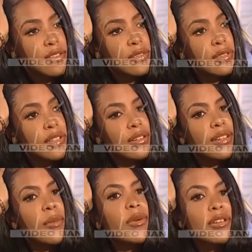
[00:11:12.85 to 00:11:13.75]
Dolittle, and
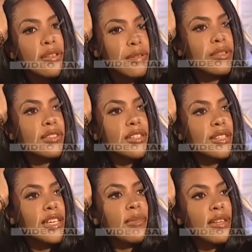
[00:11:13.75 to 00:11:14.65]
I wanted to do those things to
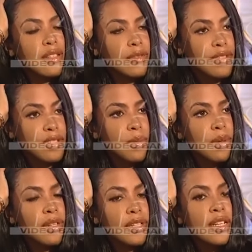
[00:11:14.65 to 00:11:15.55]
keep myself
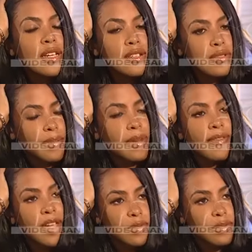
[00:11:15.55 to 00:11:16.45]
visible and so that my
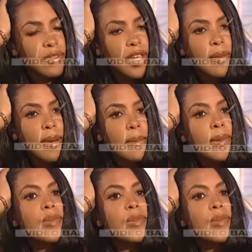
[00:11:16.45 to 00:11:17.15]
fans wouldn't forget about me.